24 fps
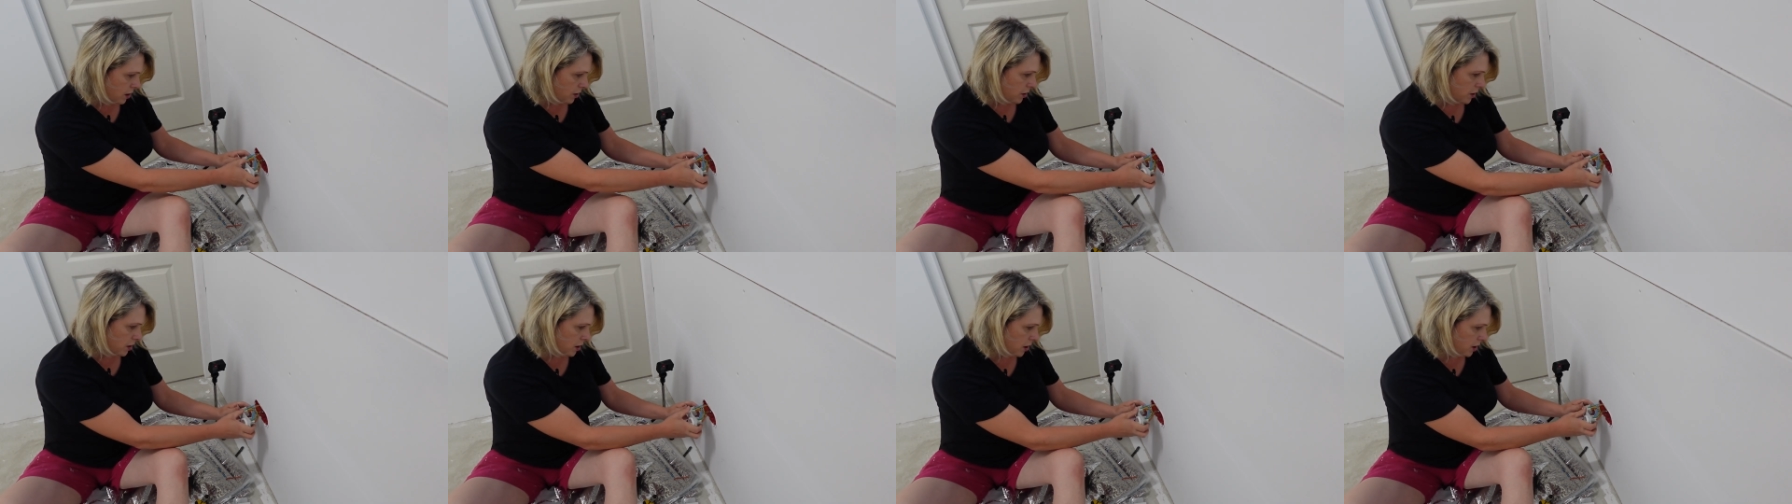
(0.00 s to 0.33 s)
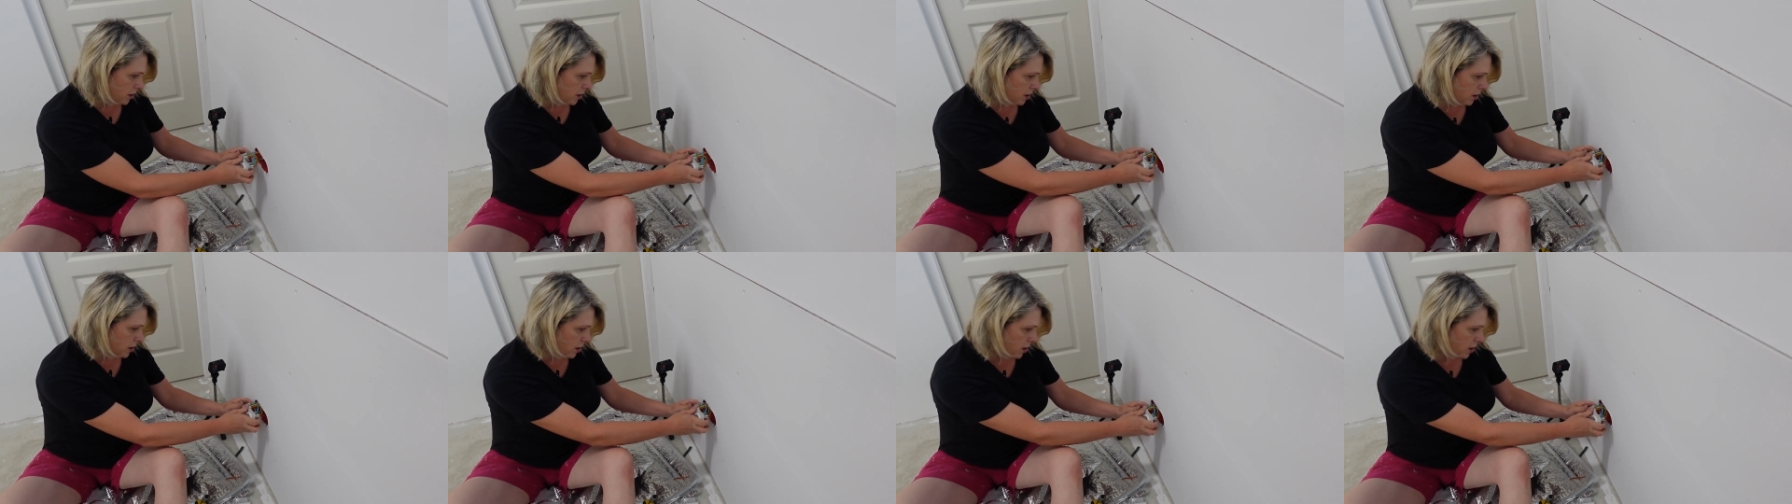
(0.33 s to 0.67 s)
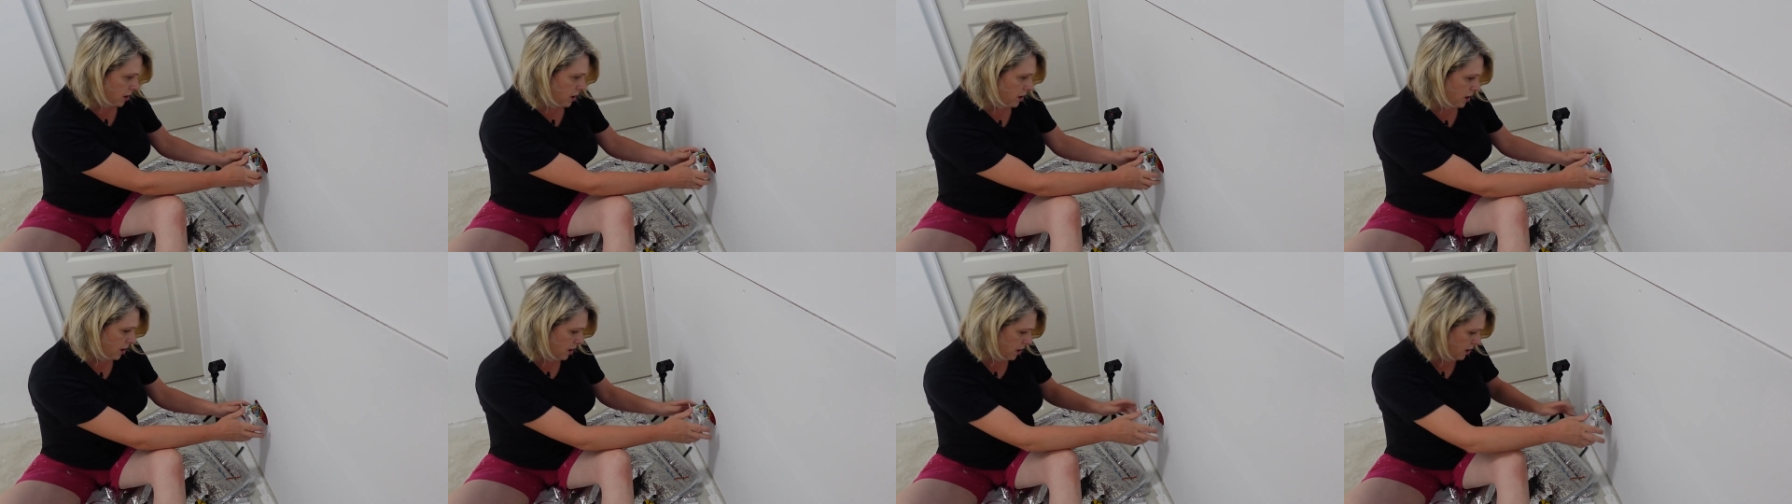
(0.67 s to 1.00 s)
I just need to,
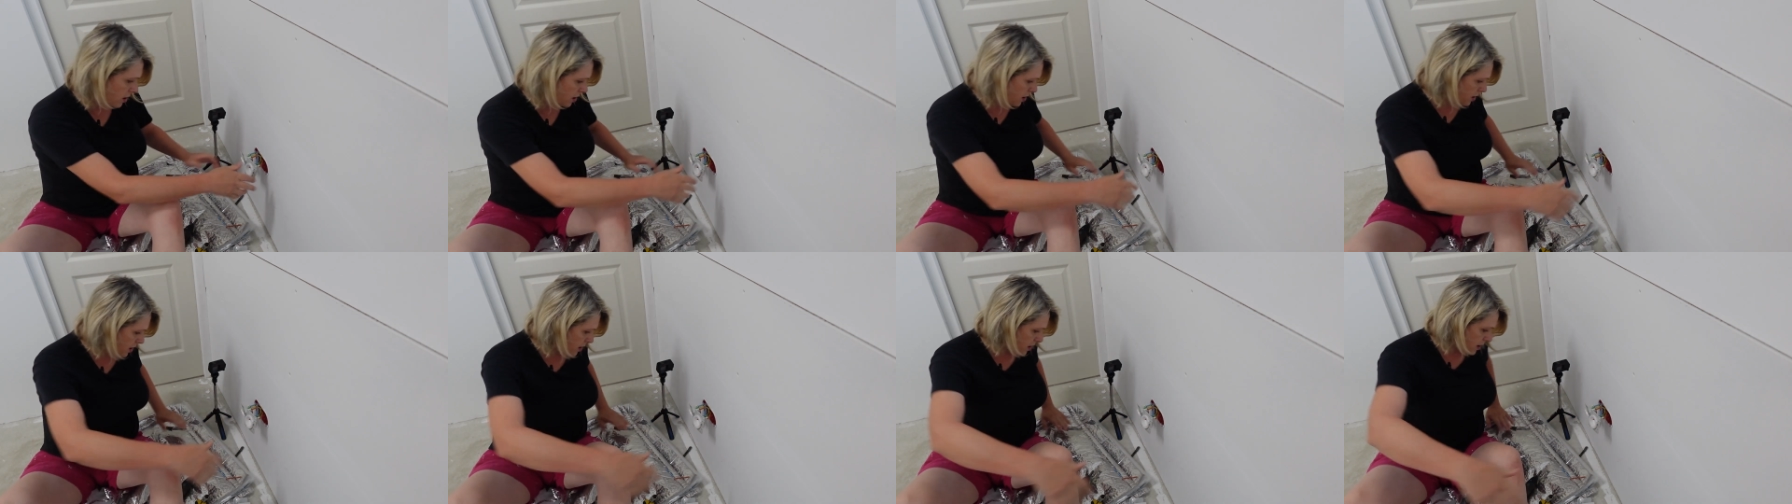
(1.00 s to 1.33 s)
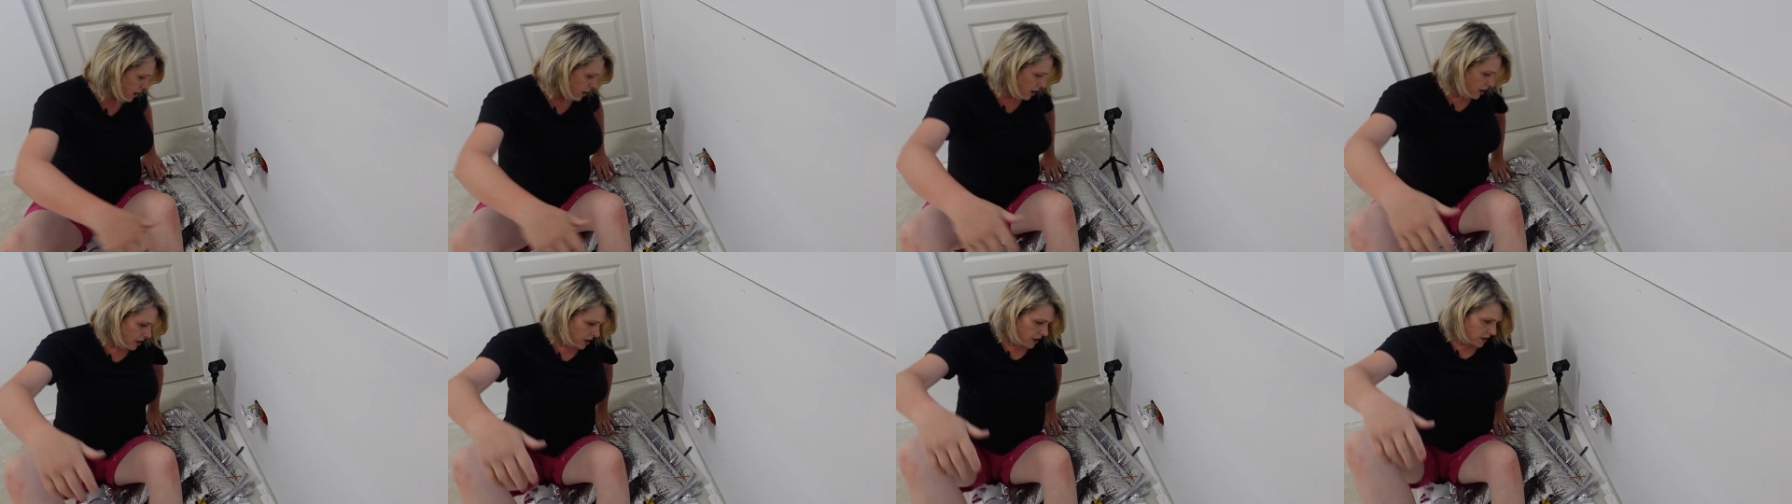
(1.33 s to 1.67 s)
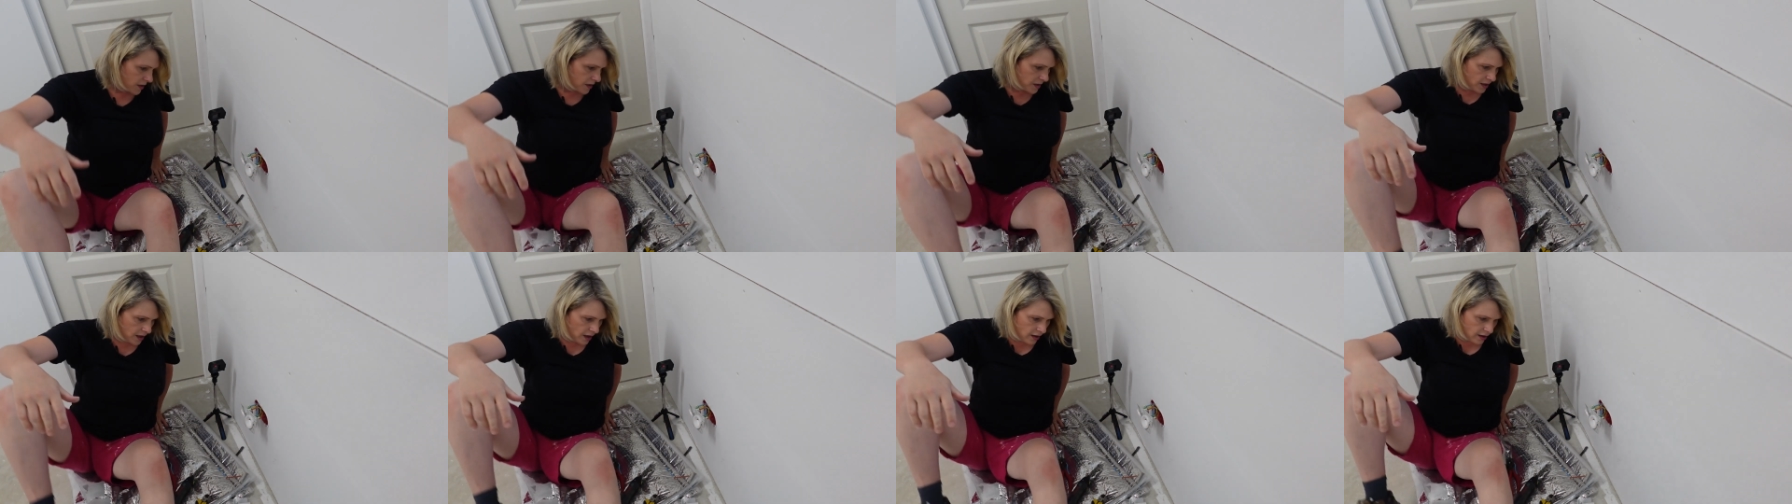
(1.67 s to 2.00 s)

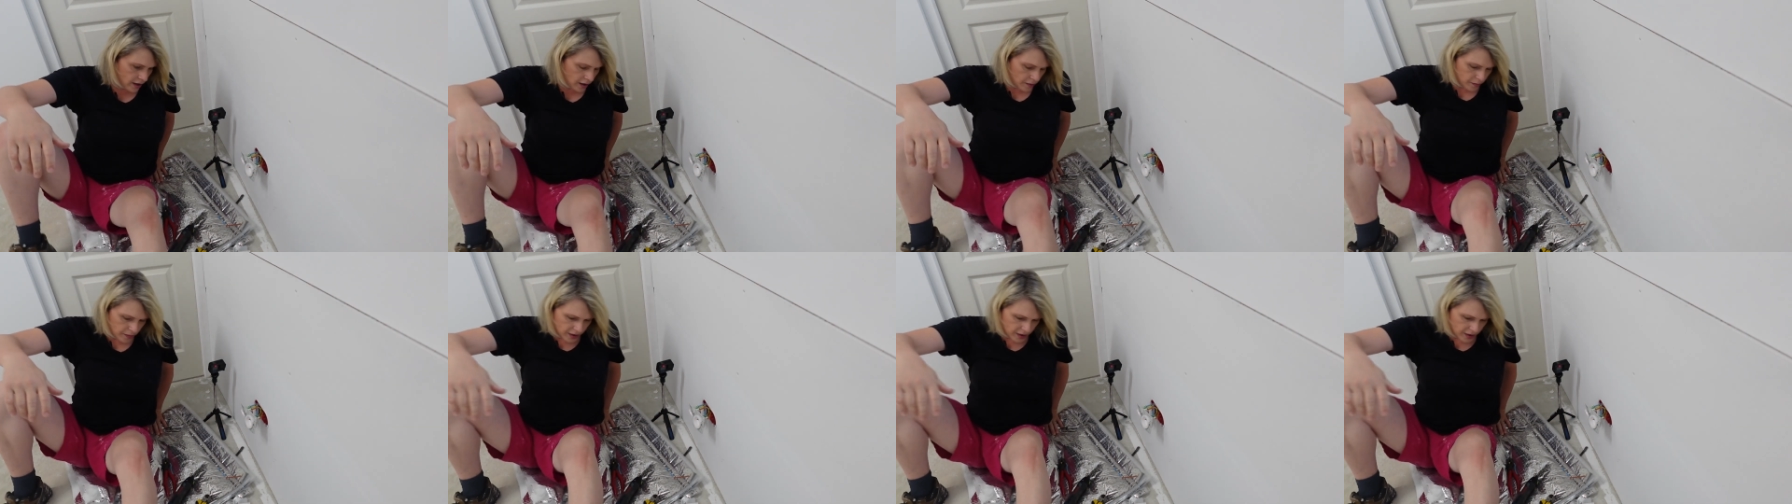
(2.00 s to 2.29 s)
this is the hard